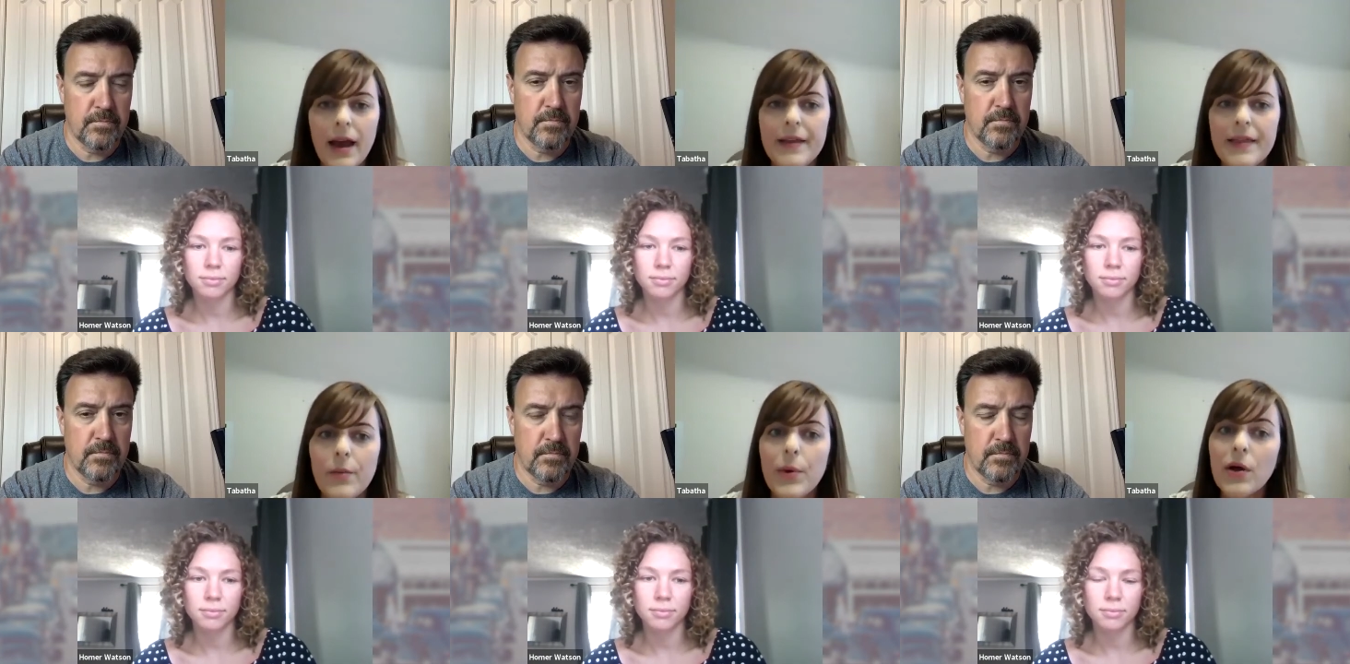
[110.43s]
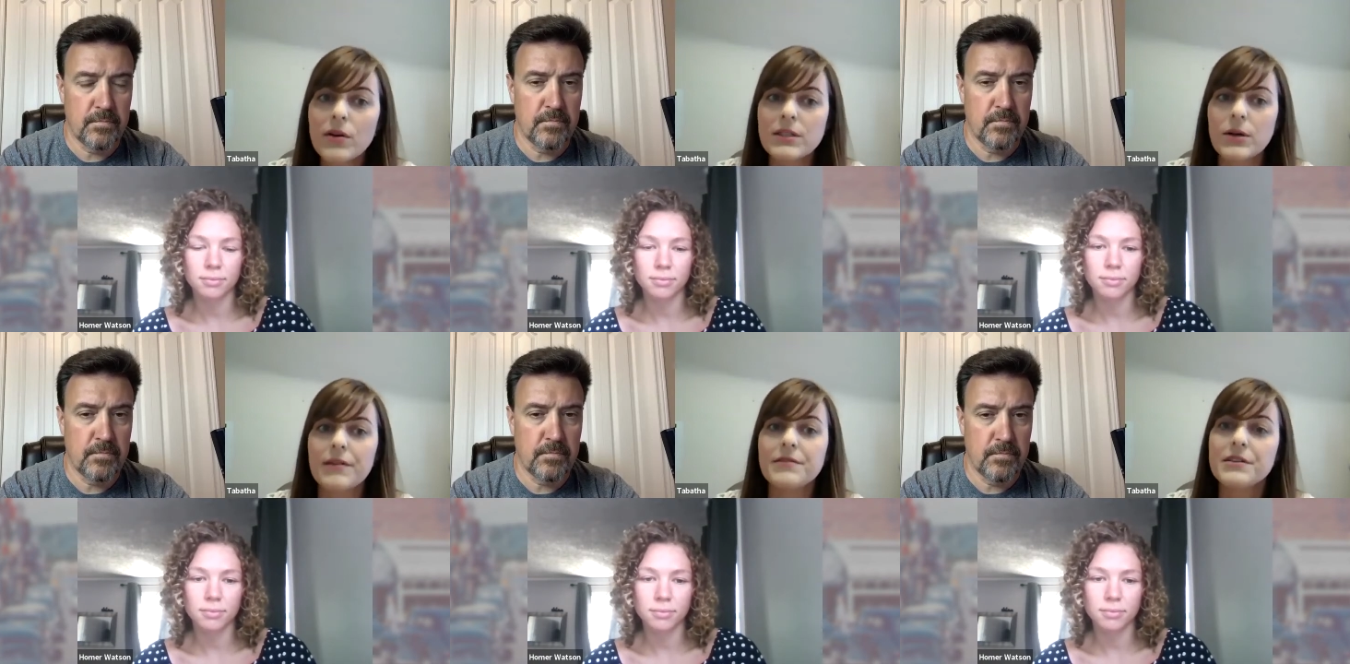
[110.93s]
Speaker 1: And then we
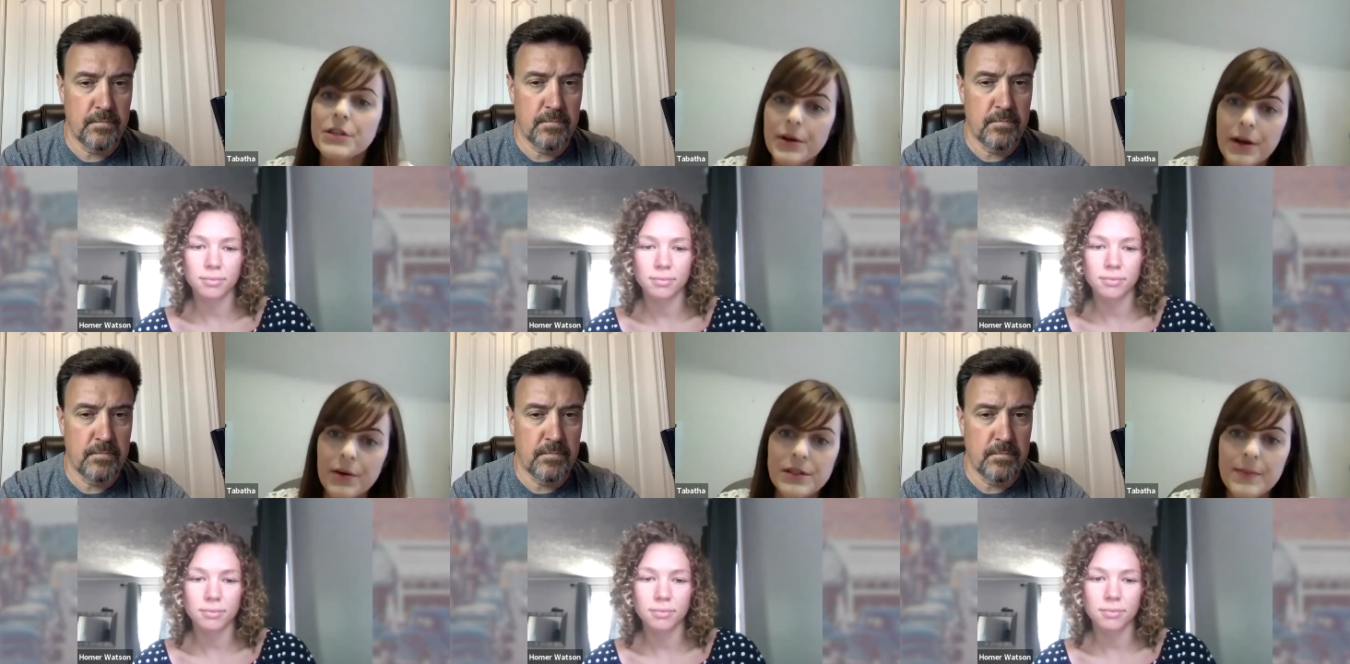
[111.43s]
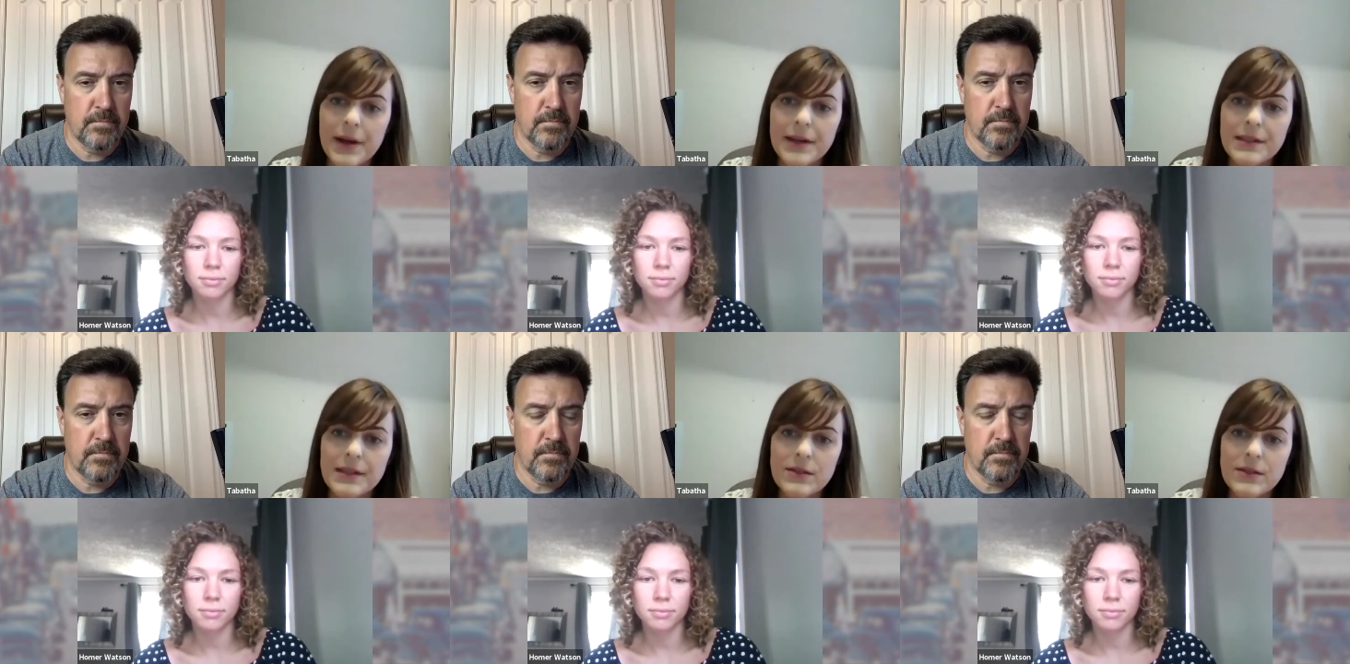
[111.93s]
also have studio spaces